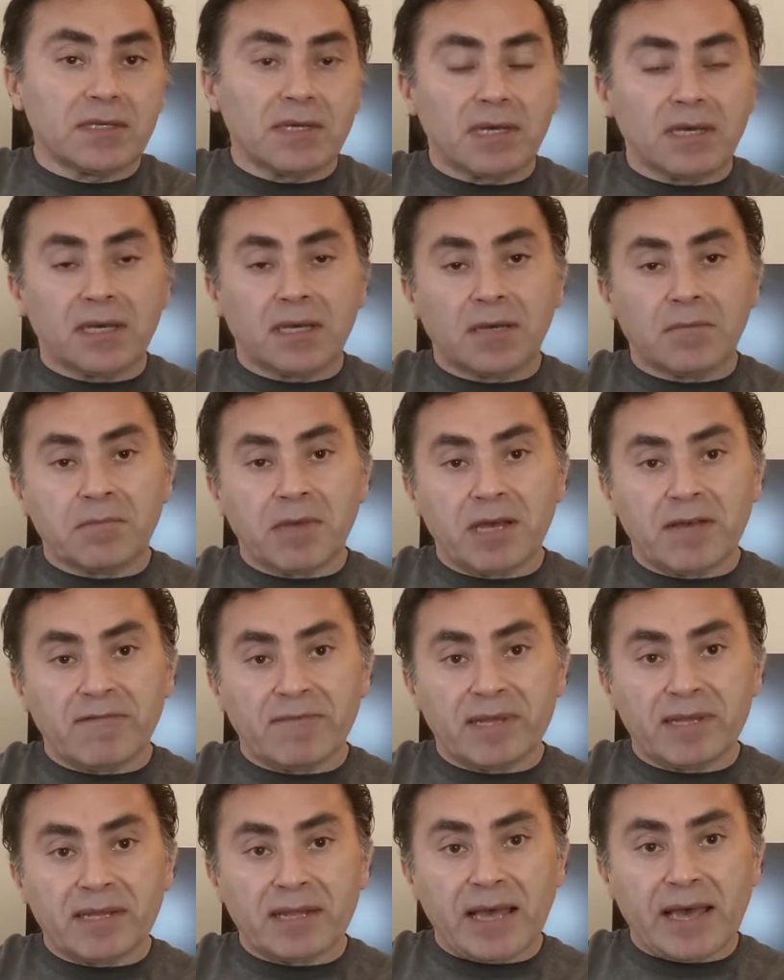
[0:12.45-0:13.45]
I've
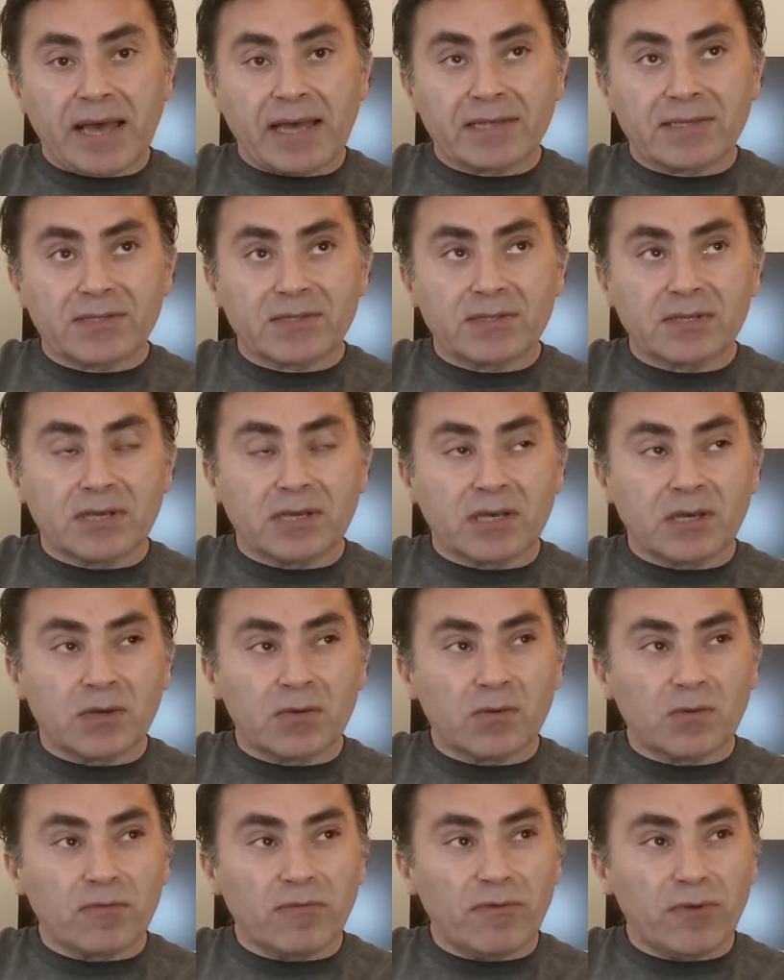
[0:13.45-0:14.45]
been asked a
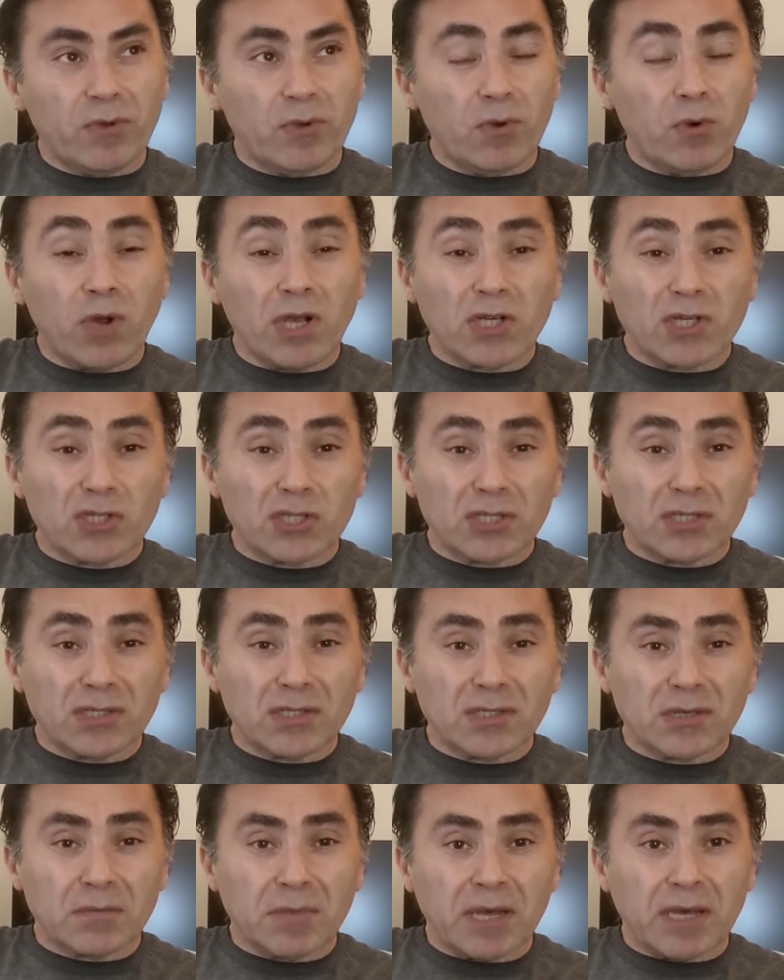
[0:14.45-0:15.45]
few
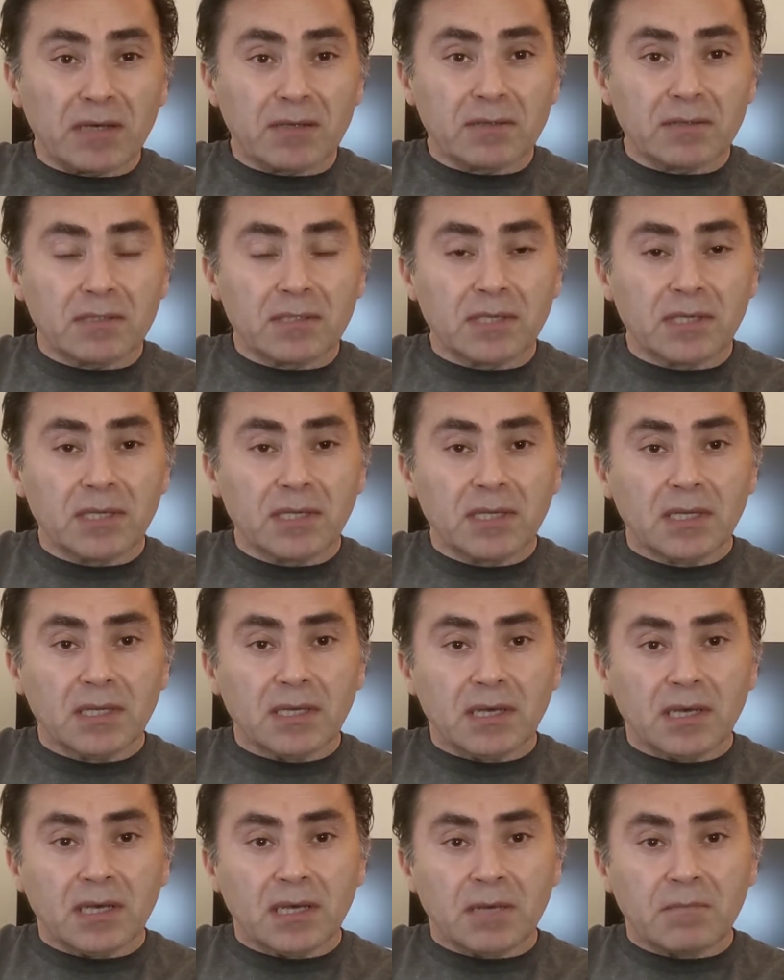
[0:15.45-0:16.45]
questions about
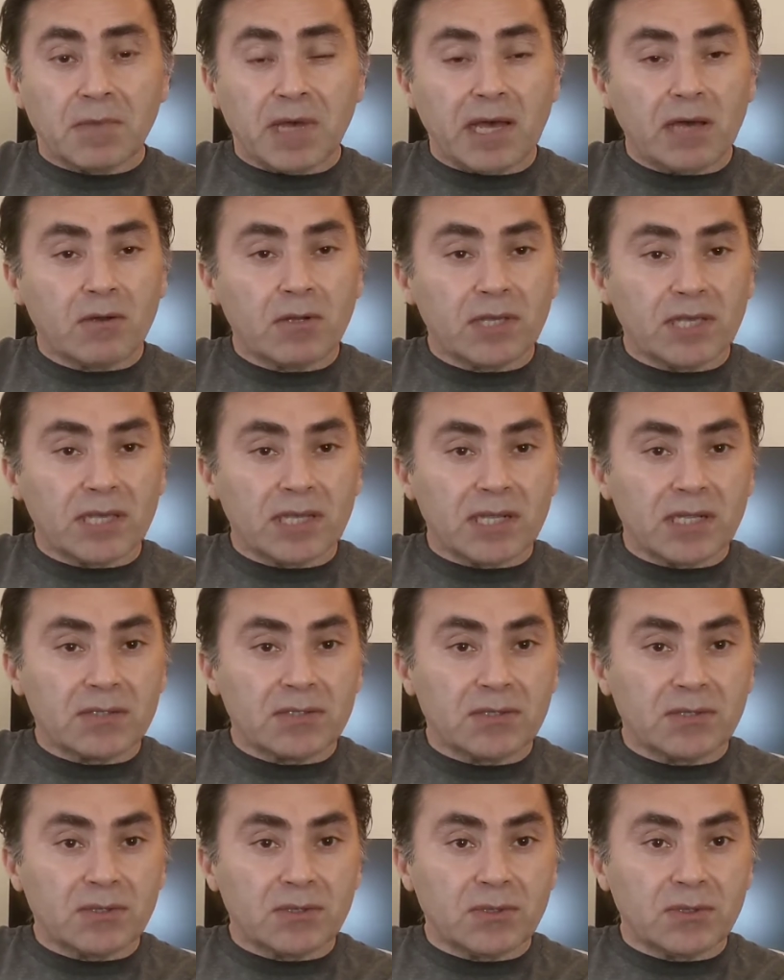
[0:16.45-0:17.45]
how to get
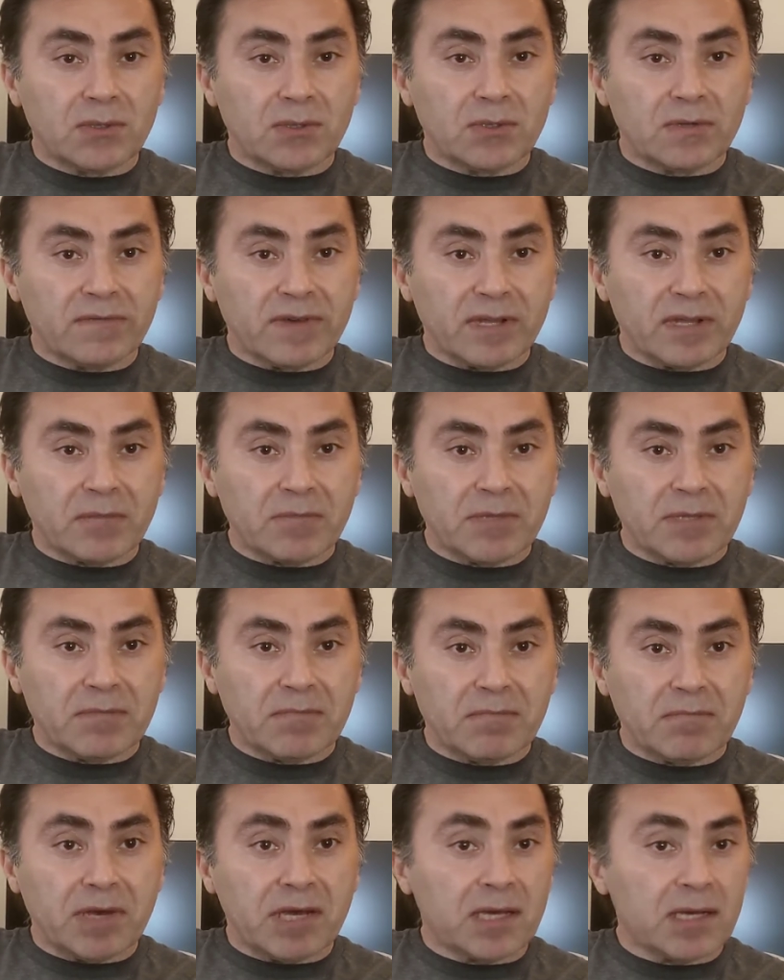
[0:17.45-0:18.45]
into
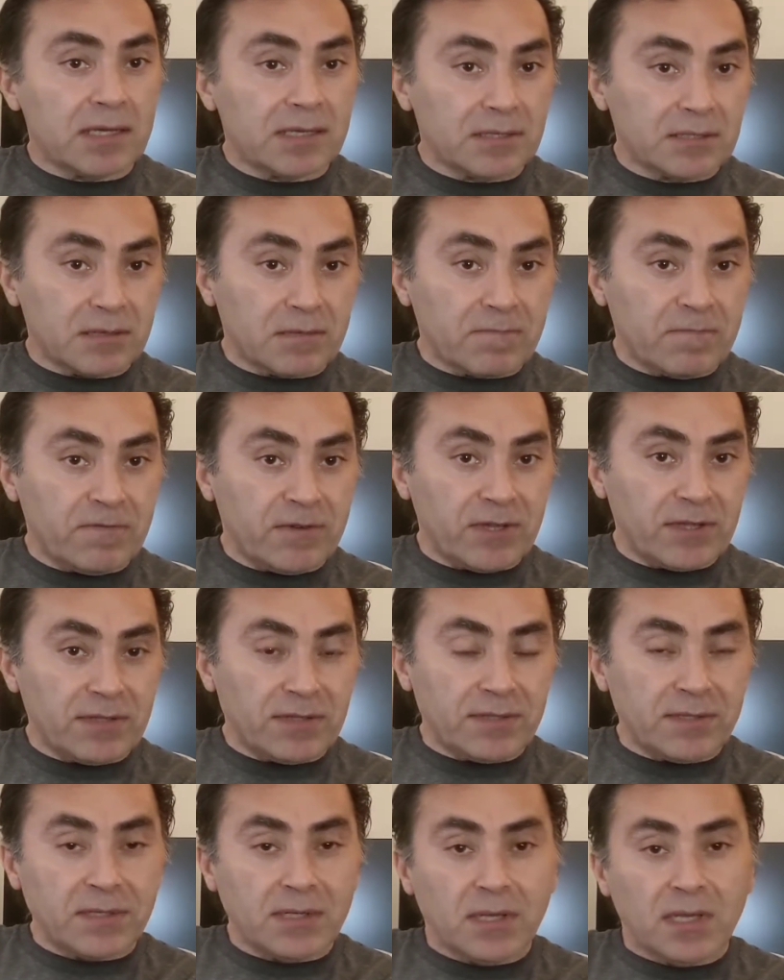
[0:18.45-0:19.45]
development by some
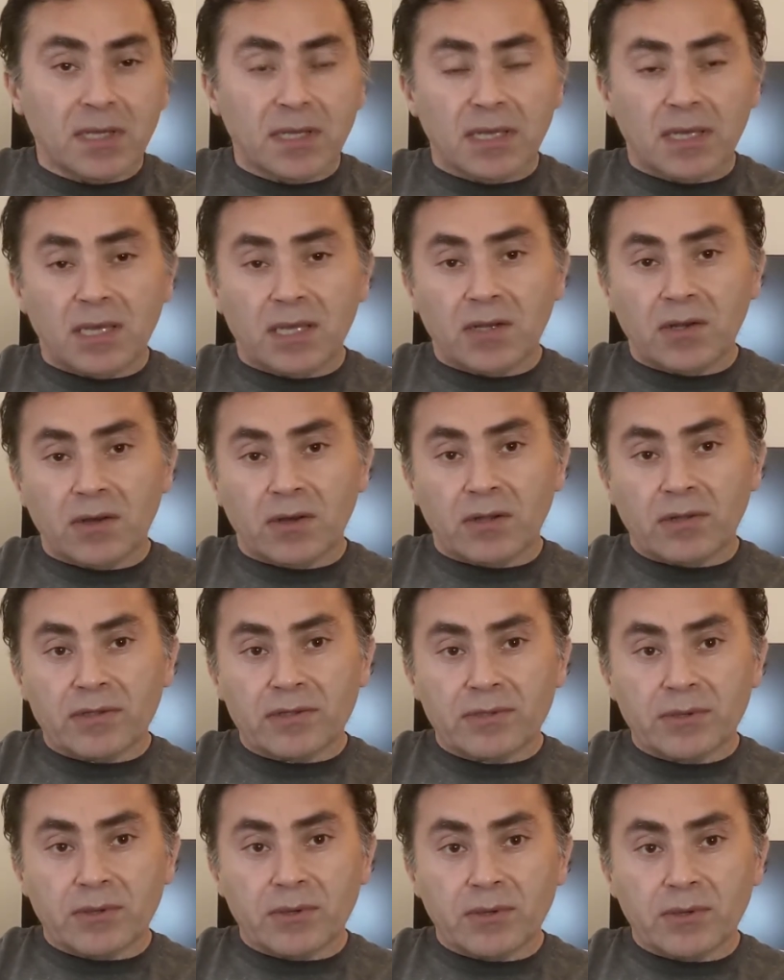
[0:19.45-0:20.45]
friends, and
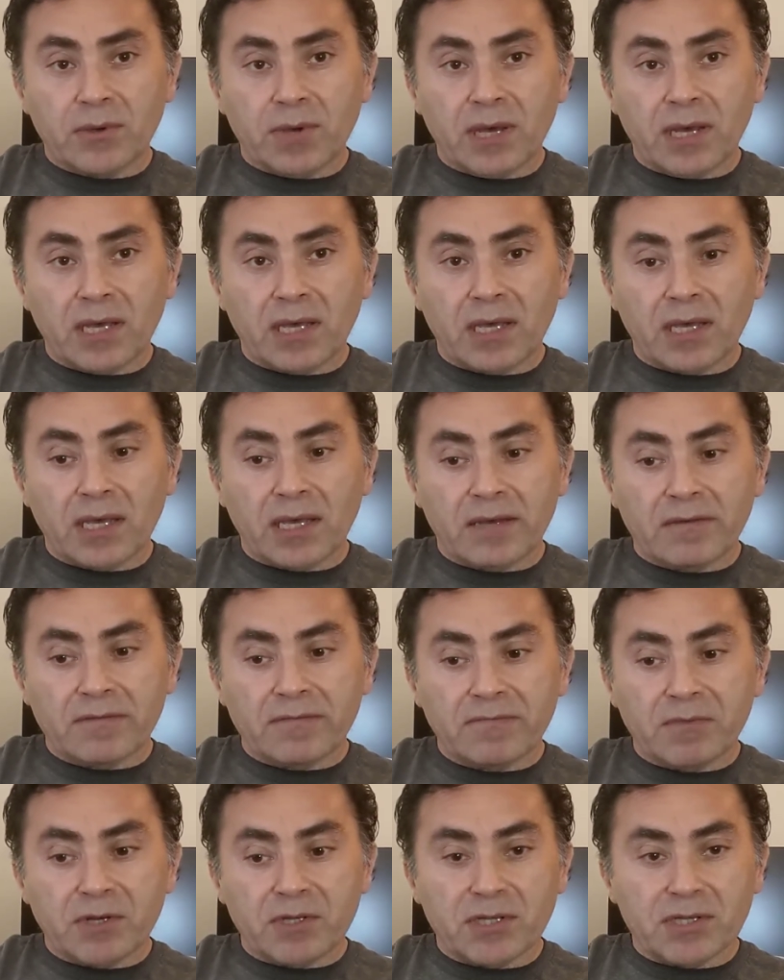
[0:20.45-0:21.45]
also I
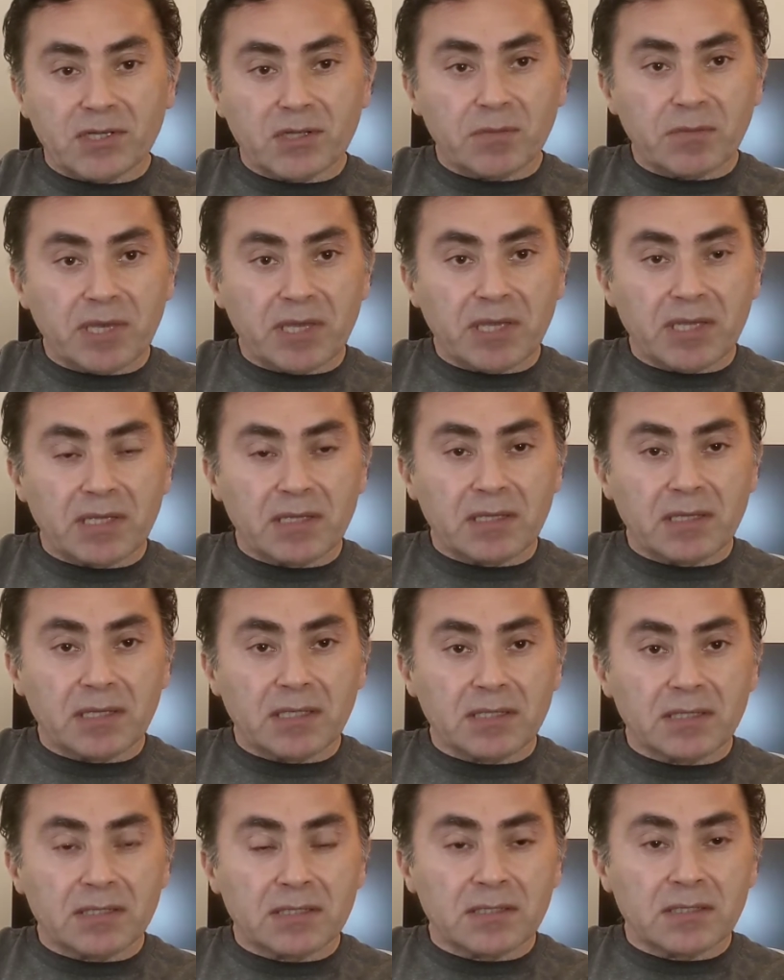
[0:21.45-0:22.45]
have participated
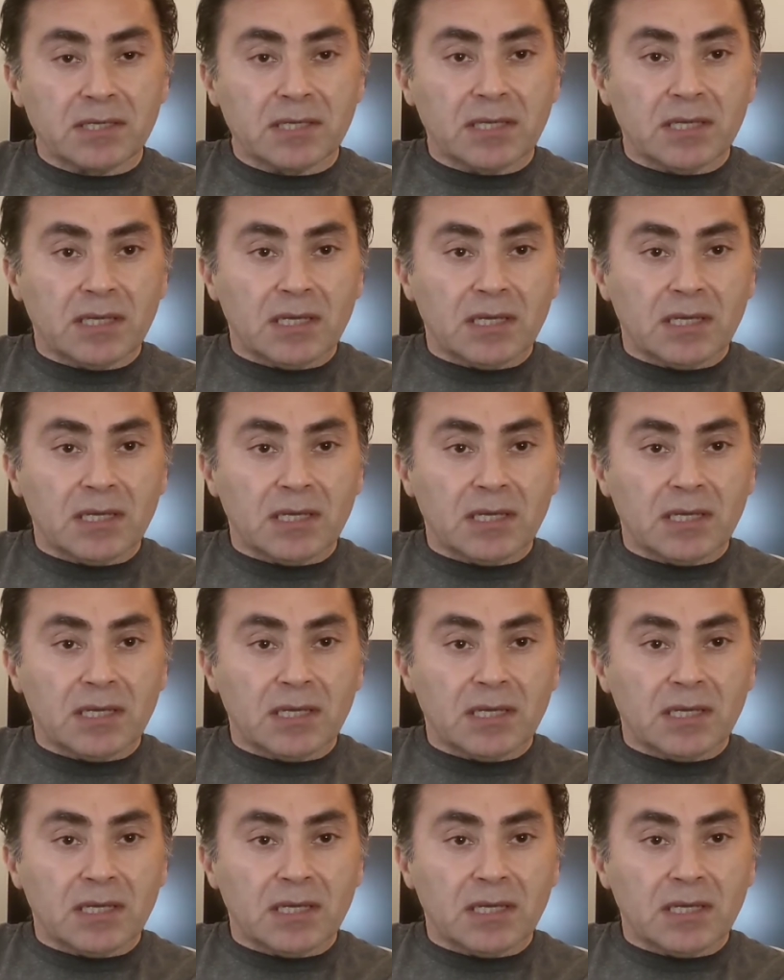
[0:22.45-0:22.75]
in